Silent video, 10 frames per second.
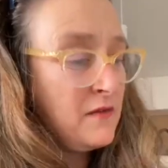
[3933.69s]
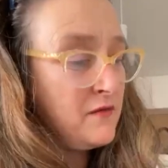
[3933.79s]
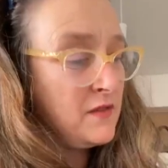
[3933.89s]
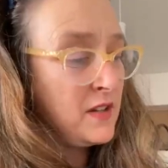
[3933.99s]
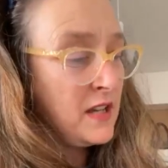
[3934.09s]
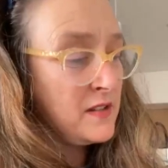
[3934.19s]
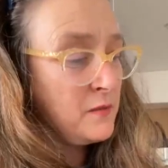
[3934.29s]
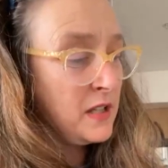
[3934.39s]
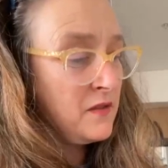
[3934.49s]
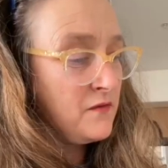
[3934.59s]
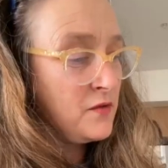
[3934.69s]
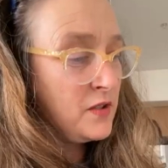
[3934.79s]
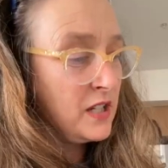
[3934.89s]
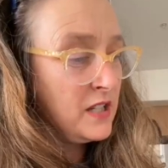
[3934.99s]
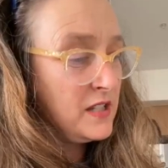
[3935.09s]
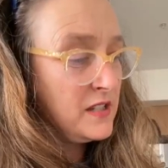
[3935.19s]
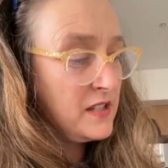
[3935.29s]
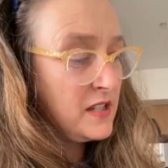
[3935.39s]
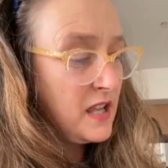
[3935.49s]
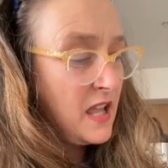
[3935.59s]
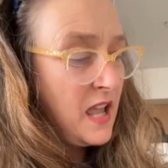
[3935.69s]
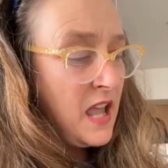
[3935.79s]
50 hours a week in 4 years.